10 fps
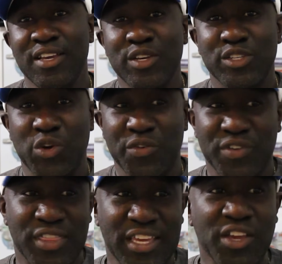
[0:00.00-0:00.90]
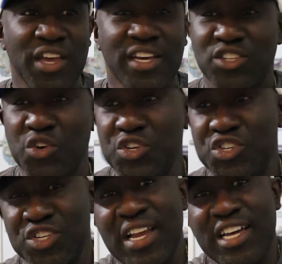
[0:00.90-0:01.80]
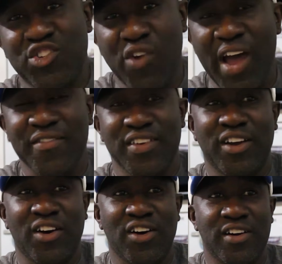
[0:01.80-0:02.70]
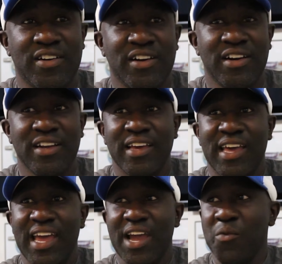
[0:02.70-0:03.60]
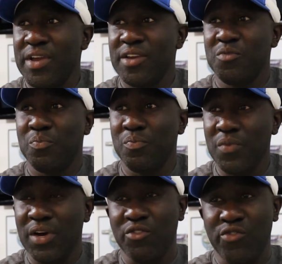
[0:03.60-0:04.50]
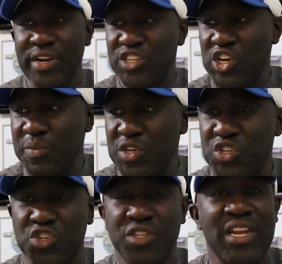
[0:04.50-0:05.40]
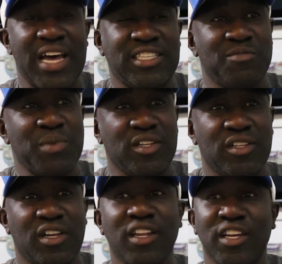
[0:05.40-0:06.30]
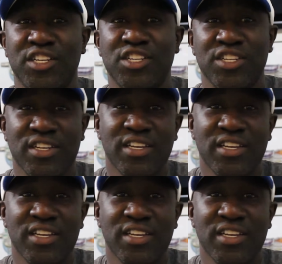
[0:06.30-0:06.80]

So if you think, so you should not drive your car, and when you reach home, you should not smell clutch